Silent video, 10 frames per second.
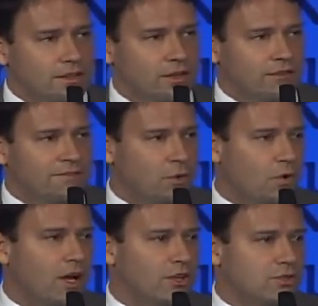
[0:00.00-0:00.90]
There are
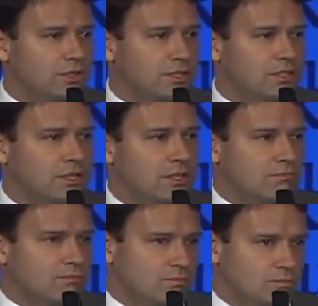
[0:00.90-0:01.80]
400
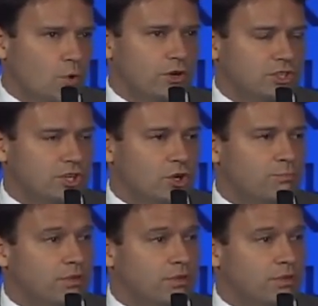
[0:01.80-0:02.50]
or so